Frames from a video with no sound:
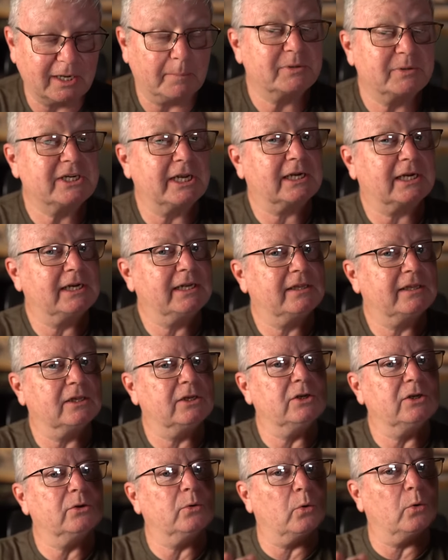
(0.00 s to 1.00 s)
particularly the
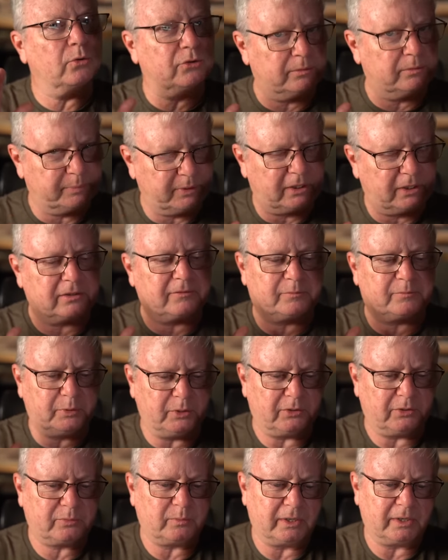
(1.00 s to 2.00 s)
northern part of
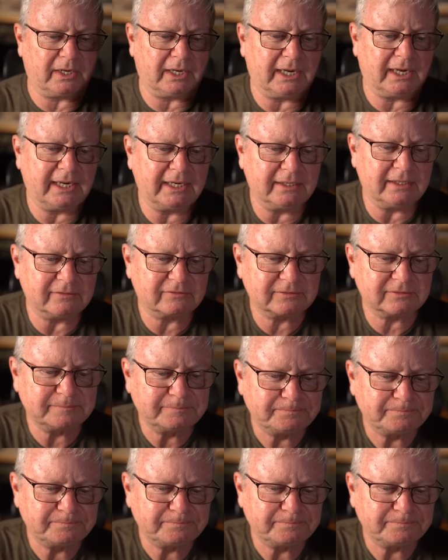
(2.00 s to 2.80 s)
Perth where I live.